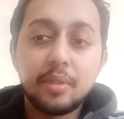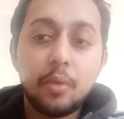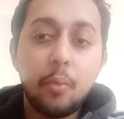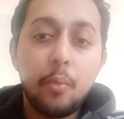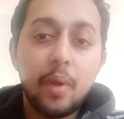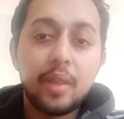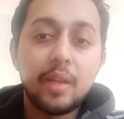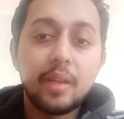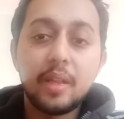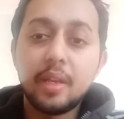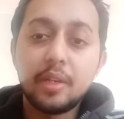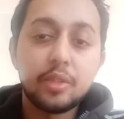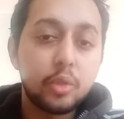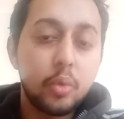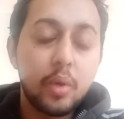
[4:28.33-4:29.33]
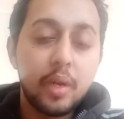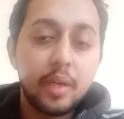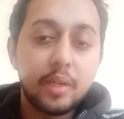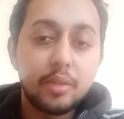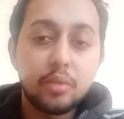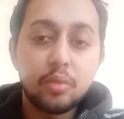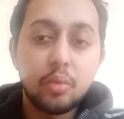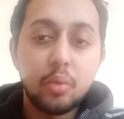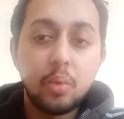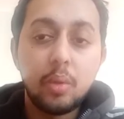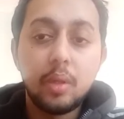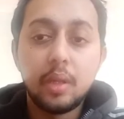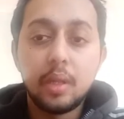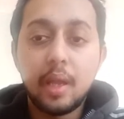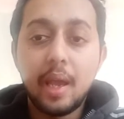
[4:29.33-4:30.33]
whether they are student at school,